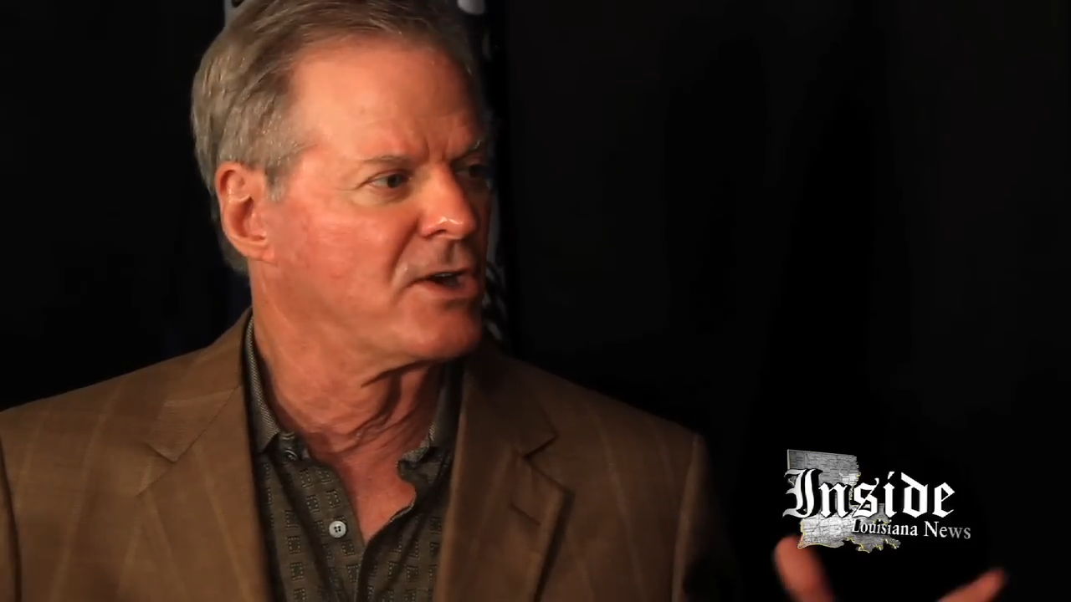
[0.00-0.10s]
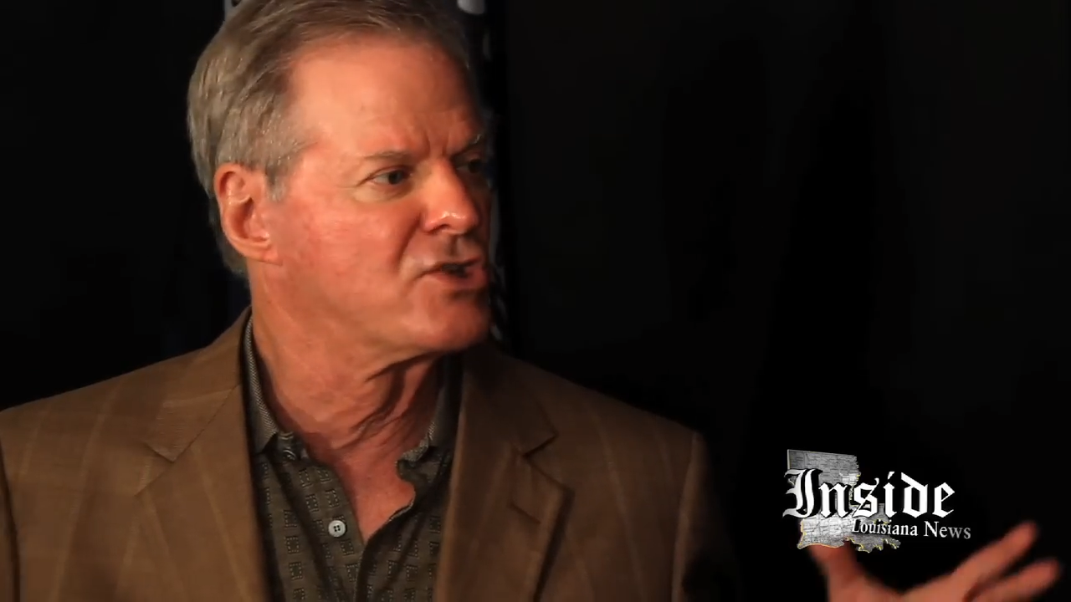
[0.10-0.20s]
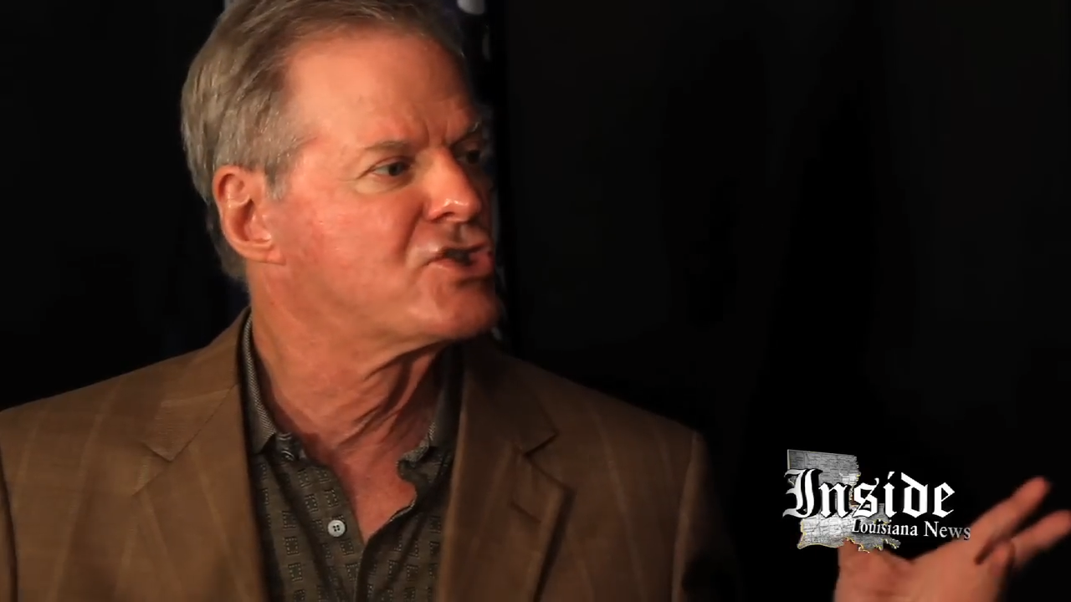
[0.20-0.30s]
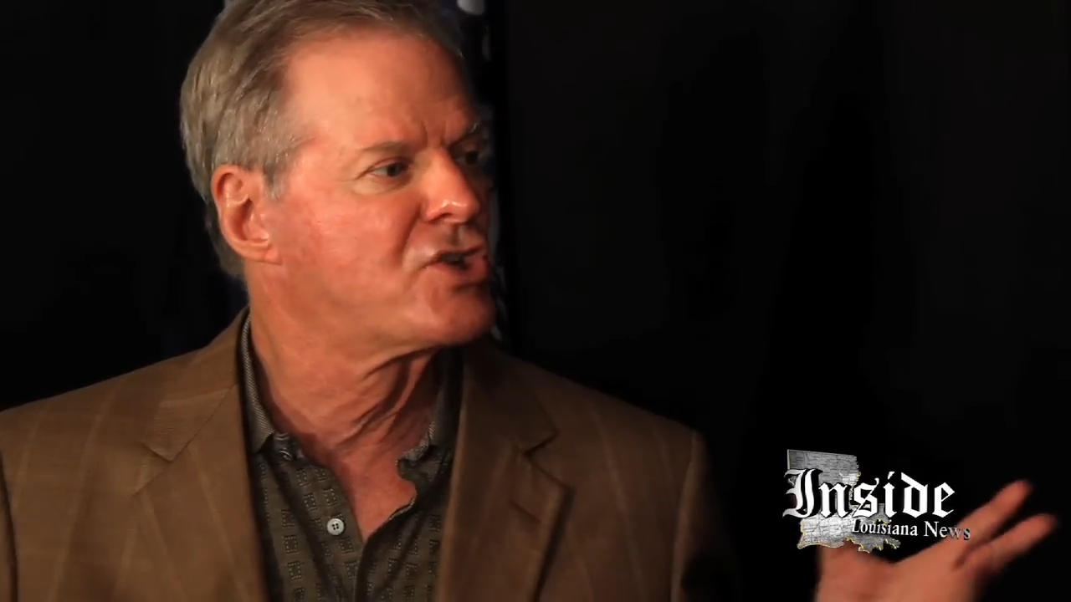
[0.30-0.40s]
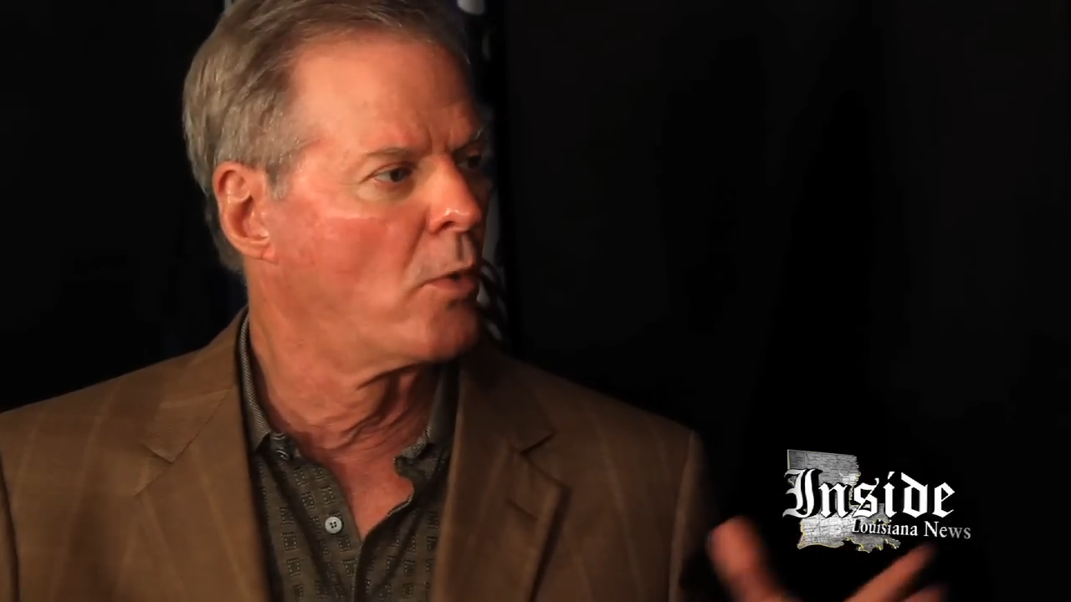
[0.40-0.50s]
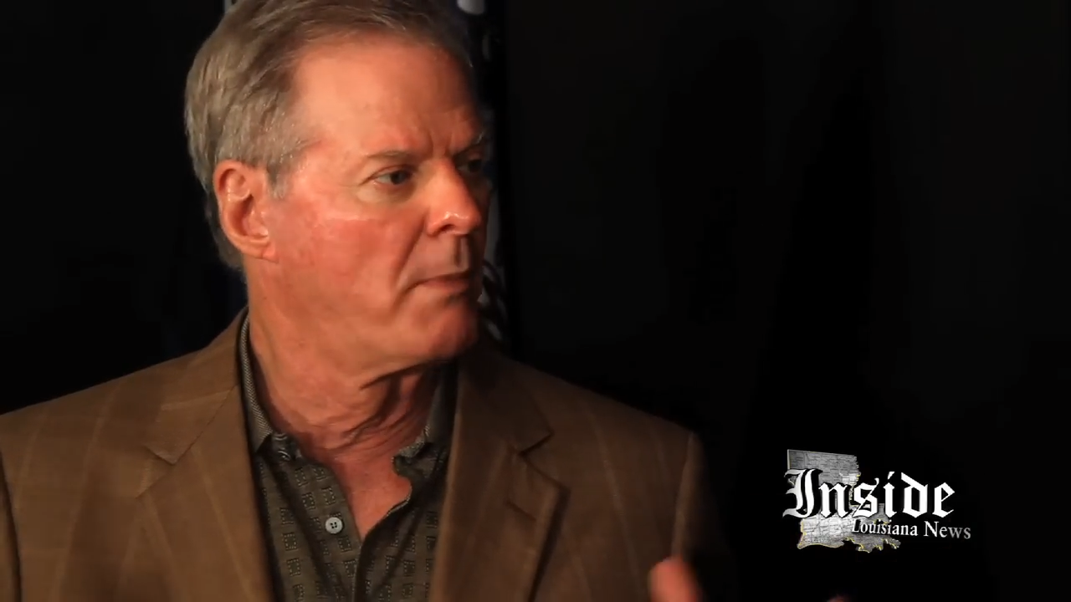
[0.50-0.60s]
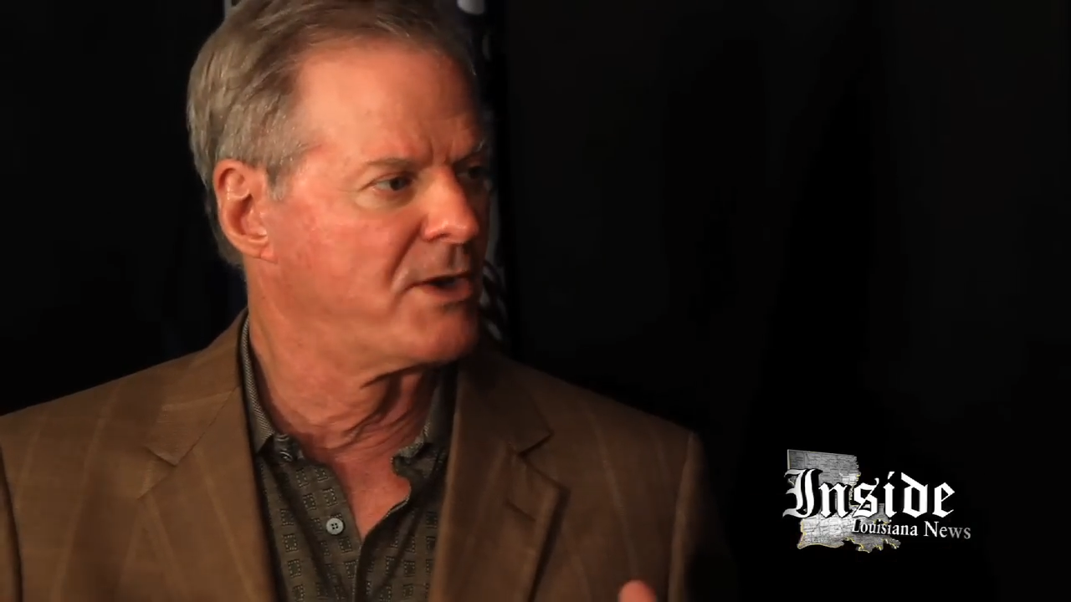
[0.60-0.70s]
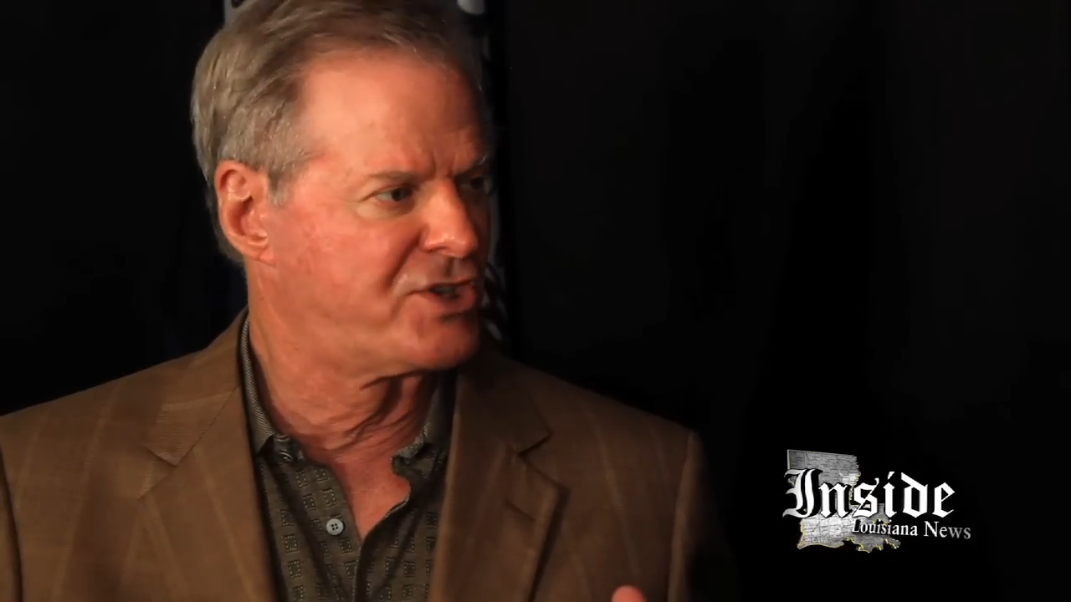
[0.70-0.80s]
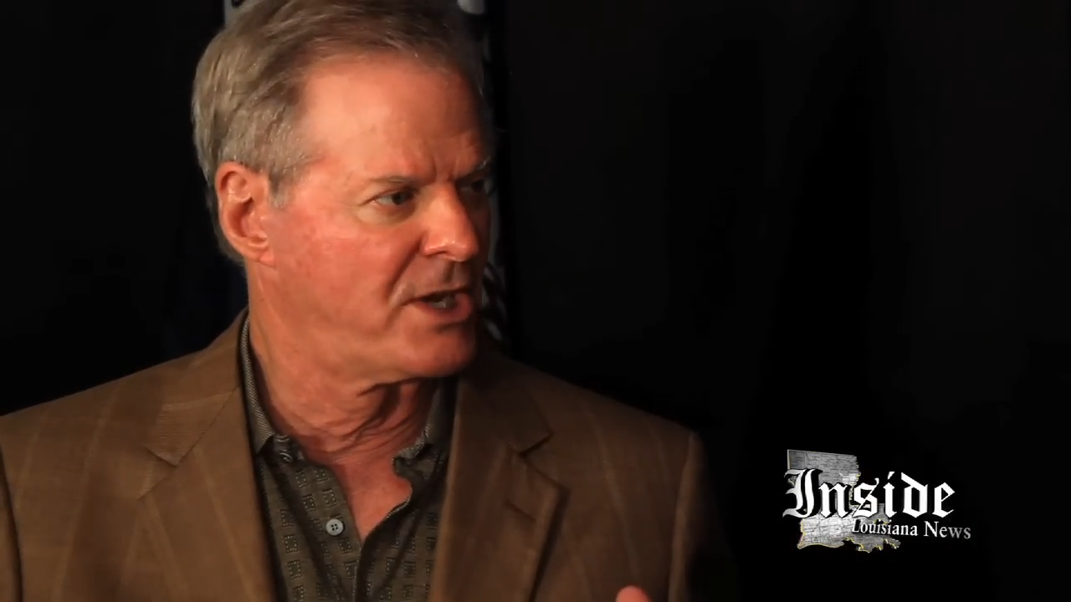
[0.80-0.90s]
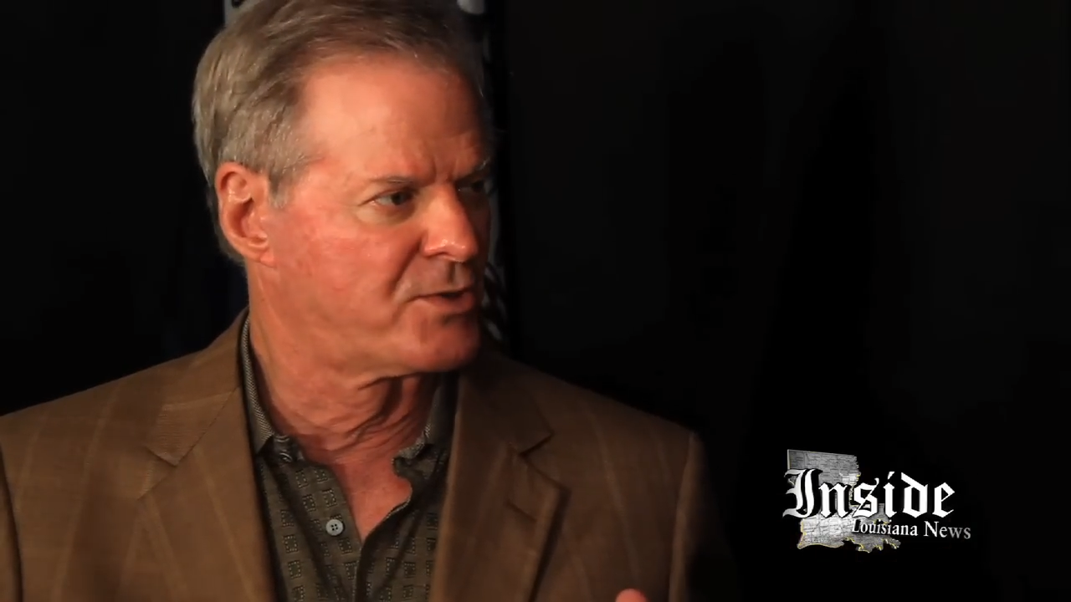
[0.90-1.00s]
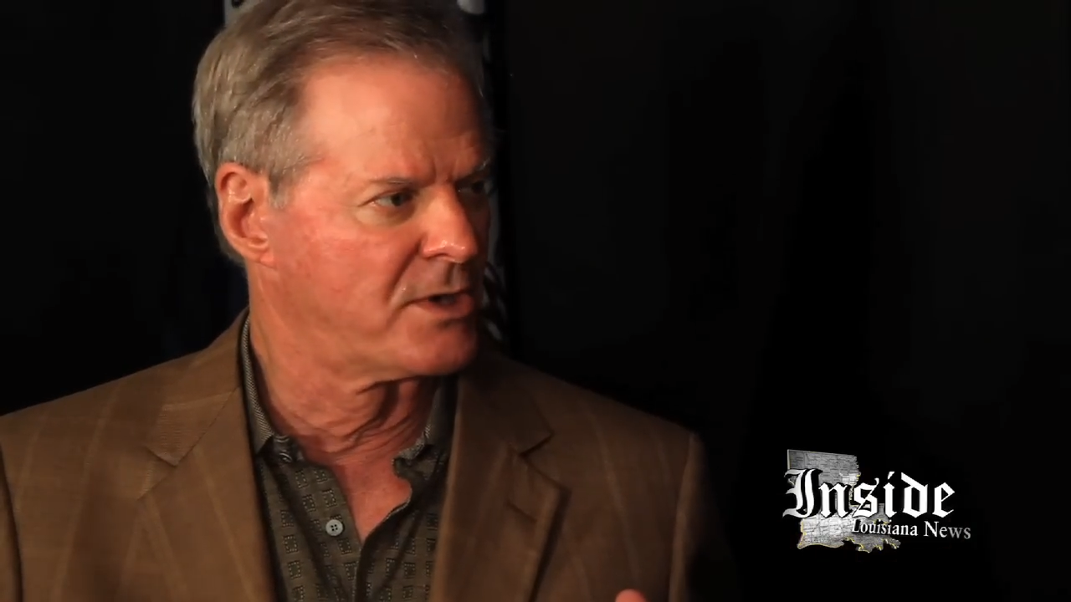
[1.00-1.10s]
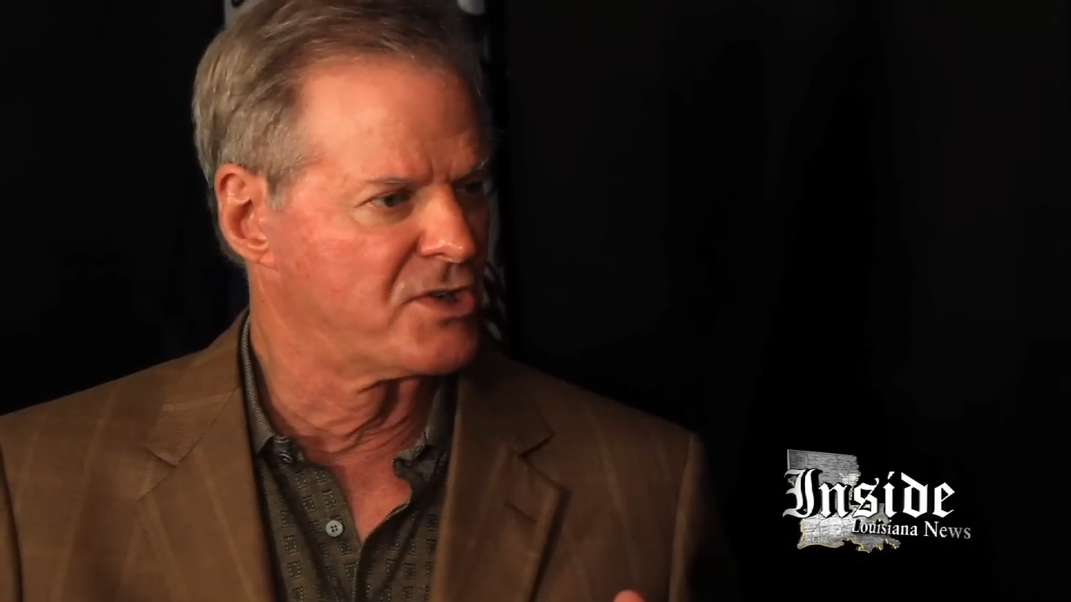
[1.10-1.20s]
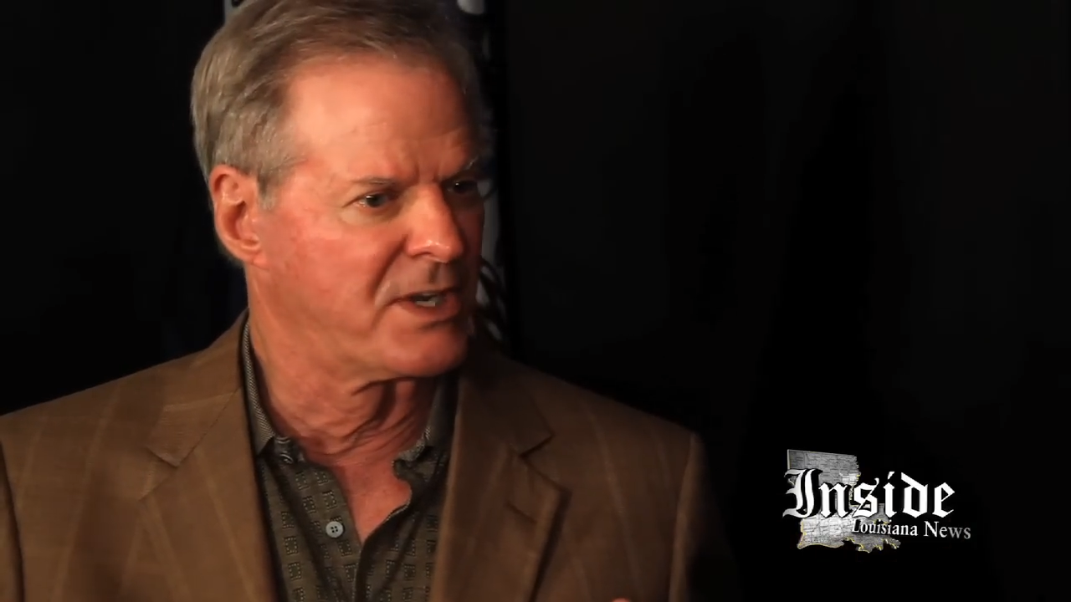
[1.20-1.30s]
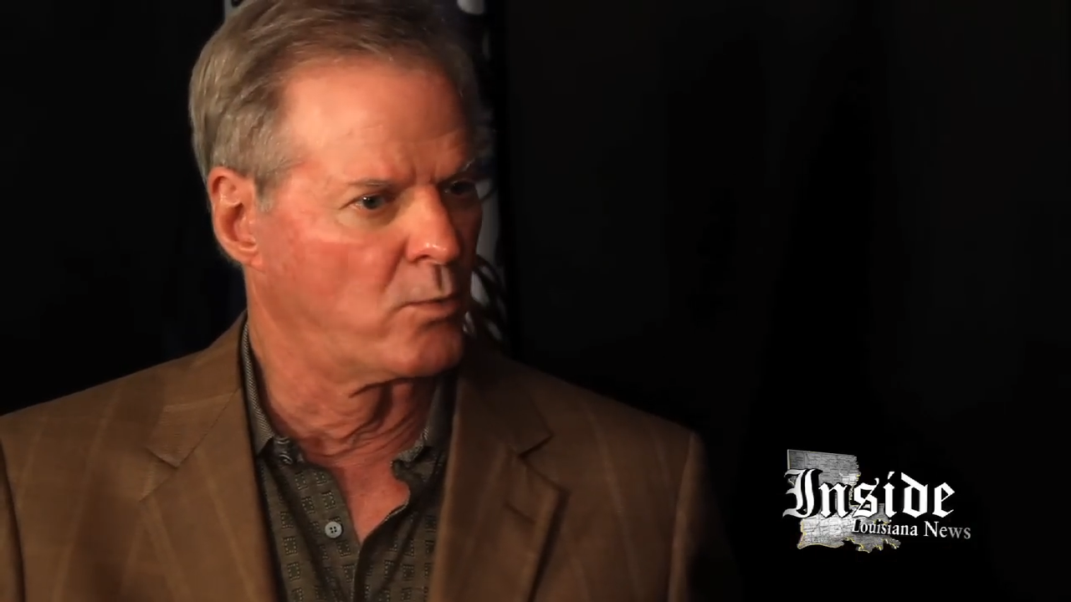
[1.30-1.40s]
is so much interest